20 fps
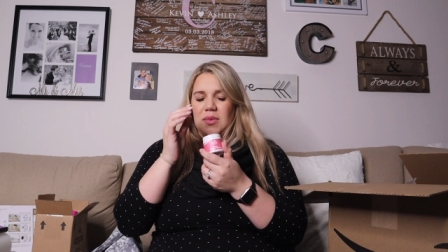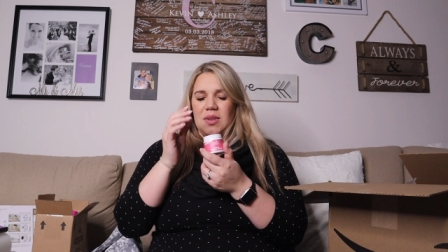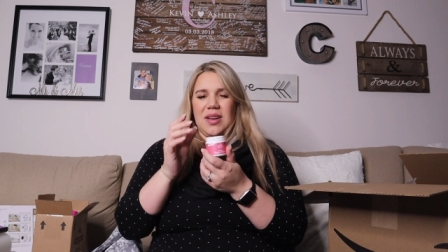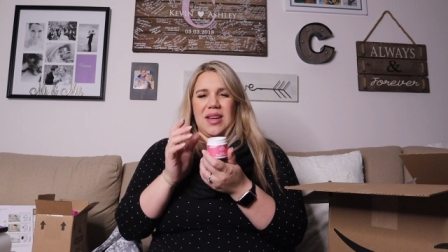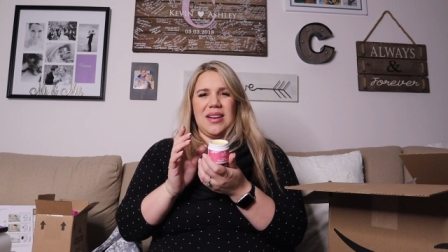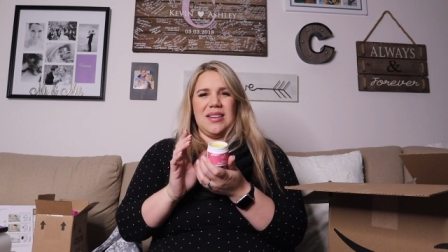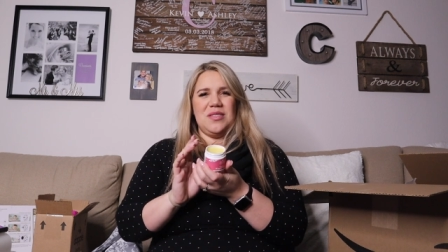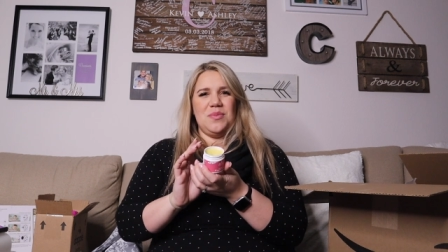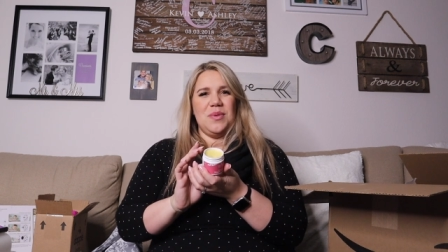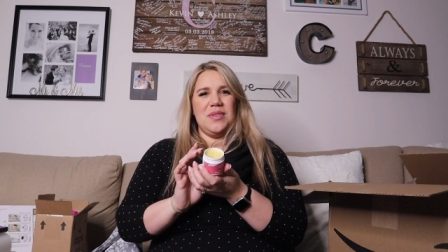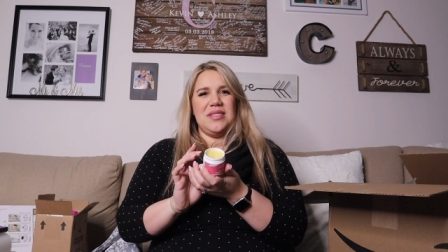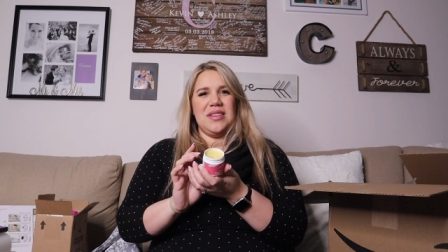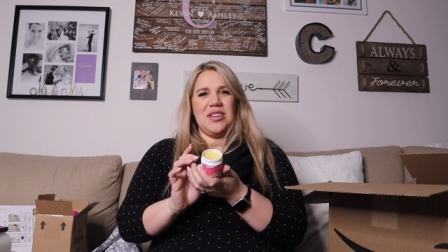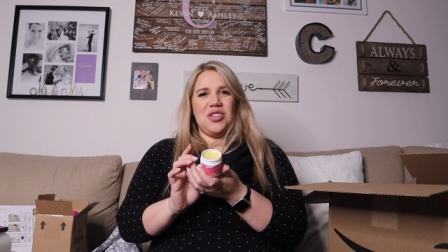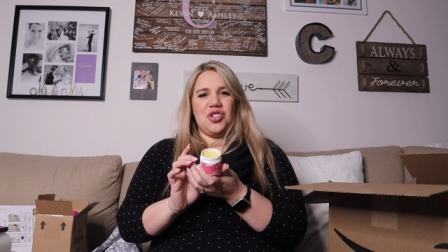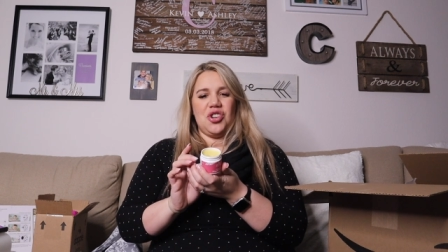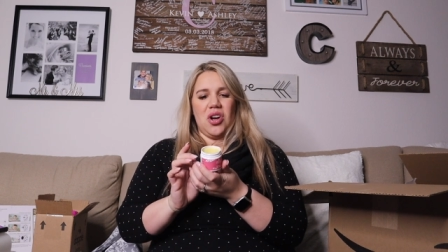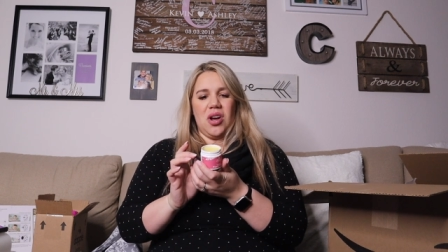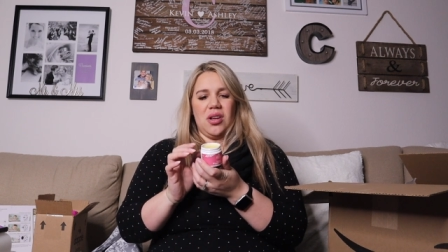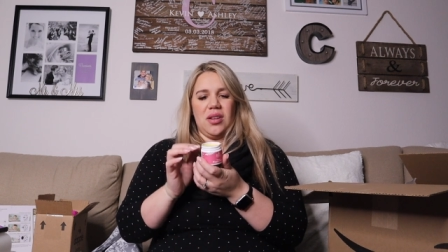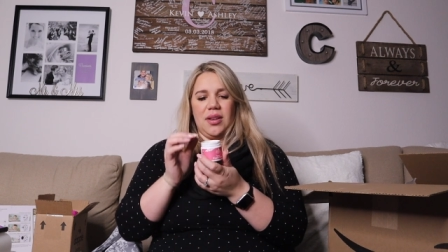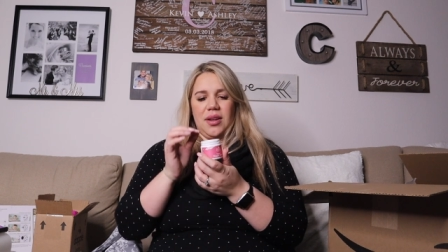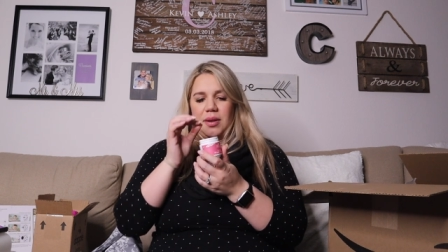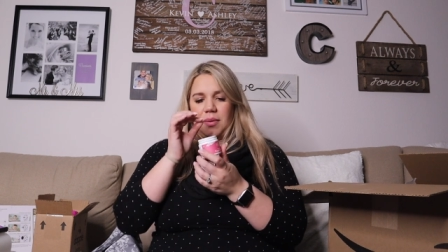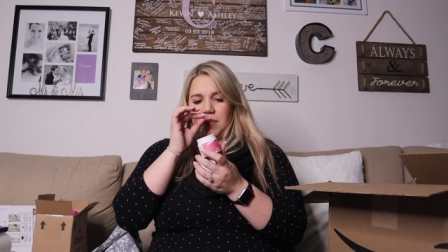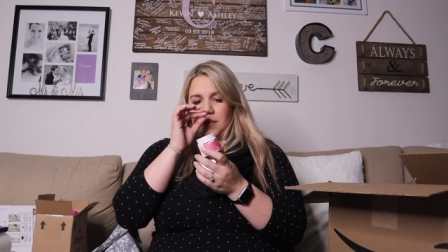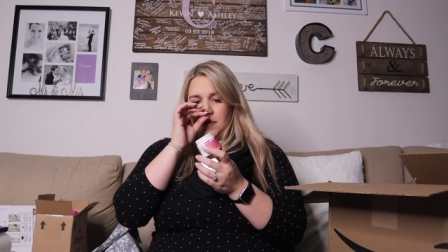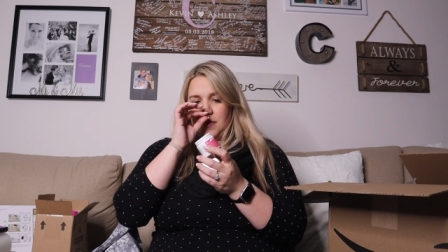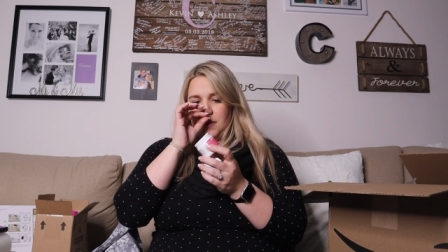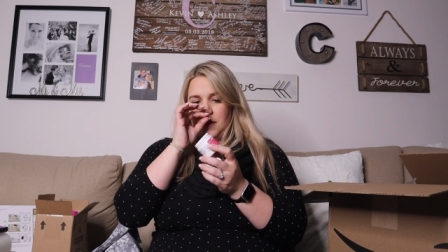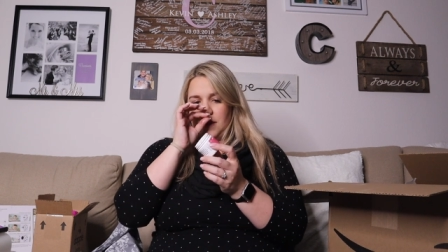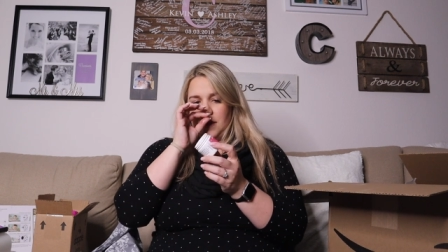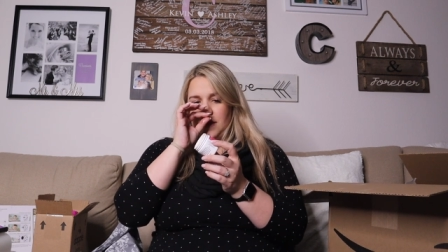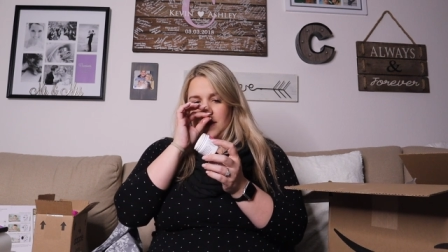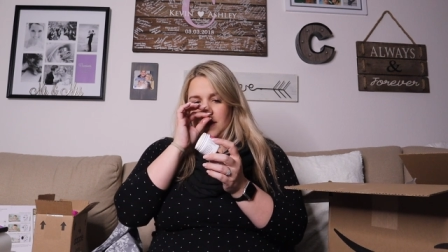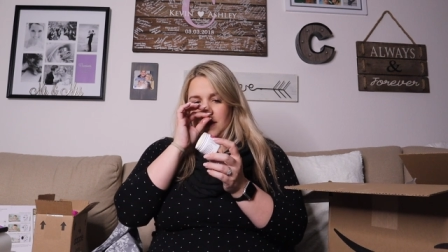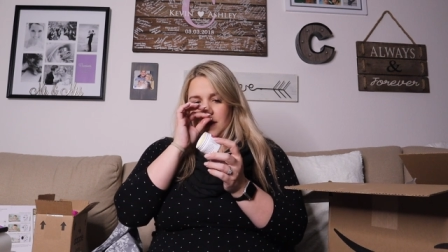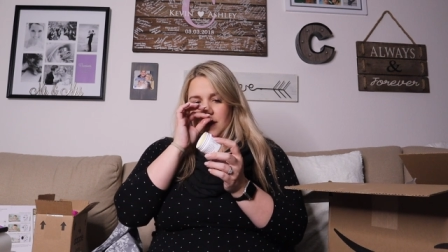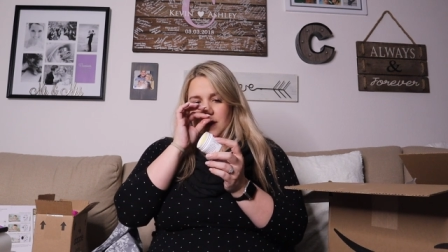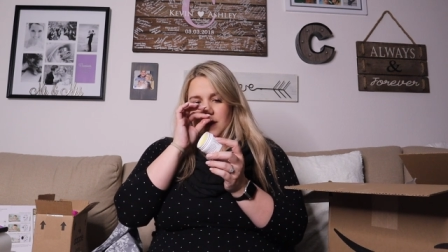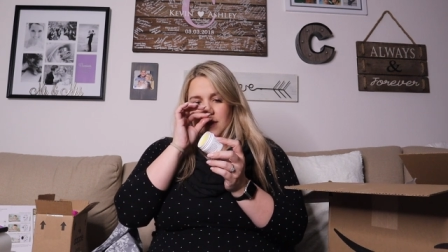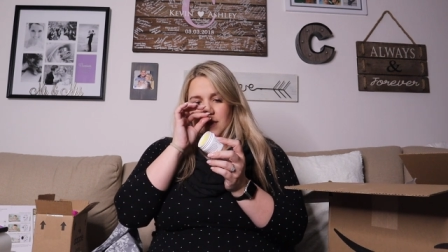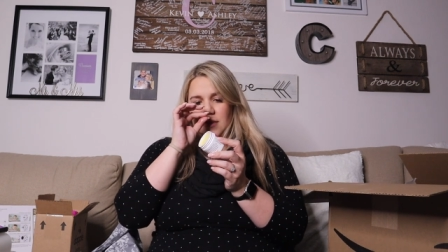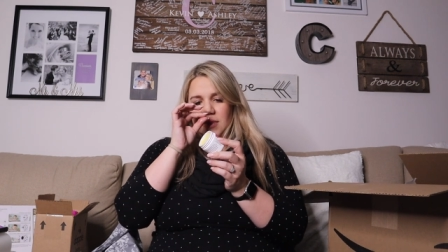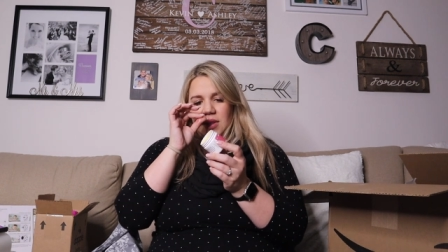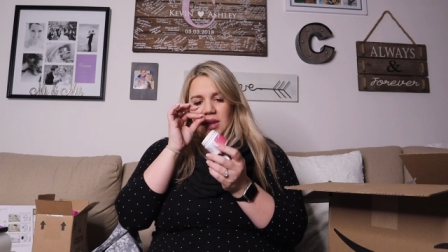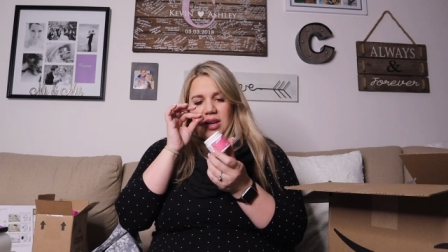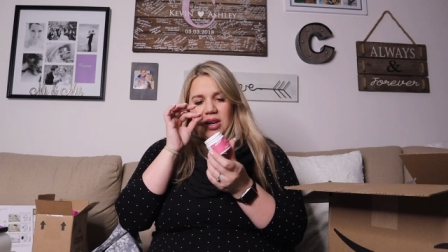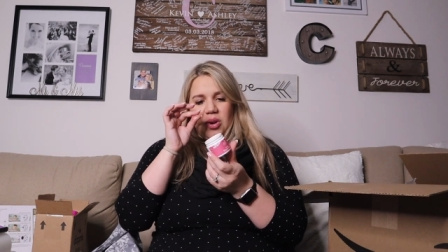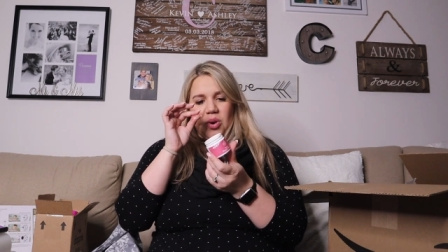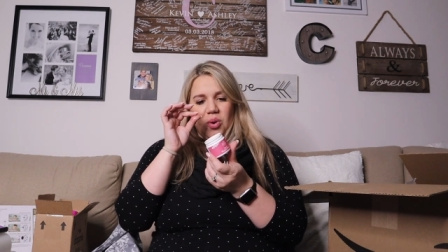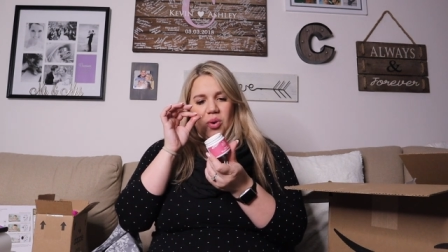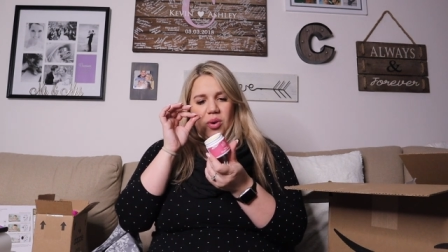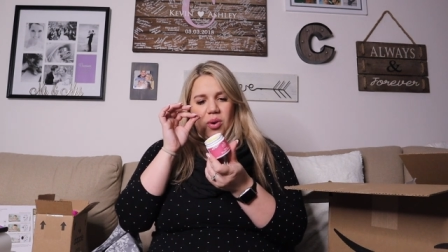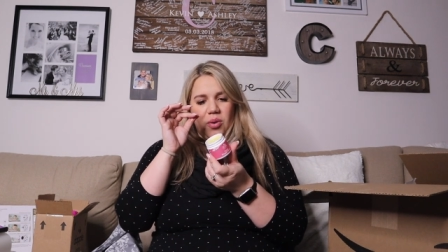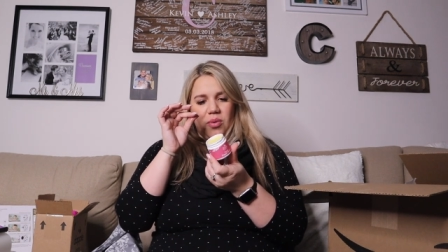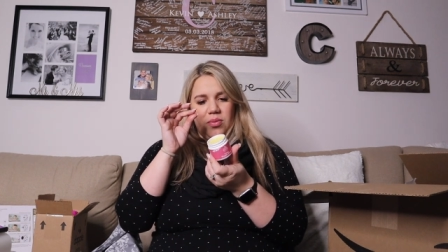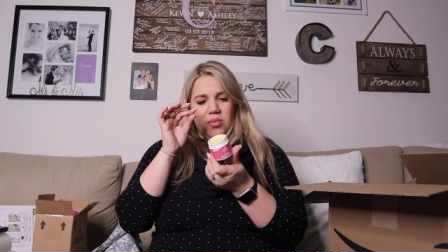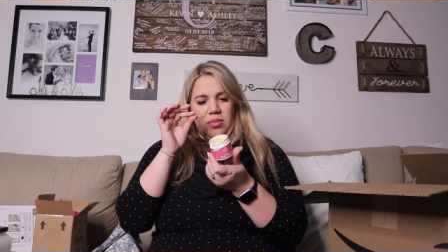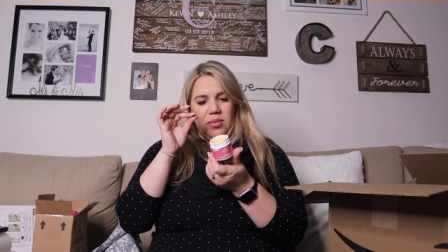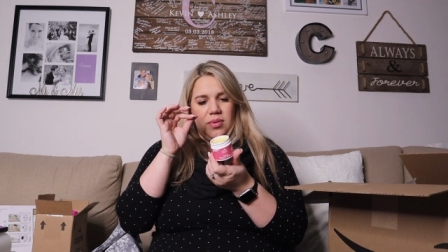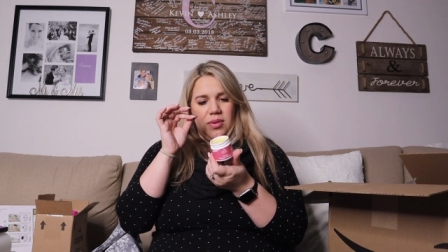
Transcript: Kind of smells like chocolate, like cocoa.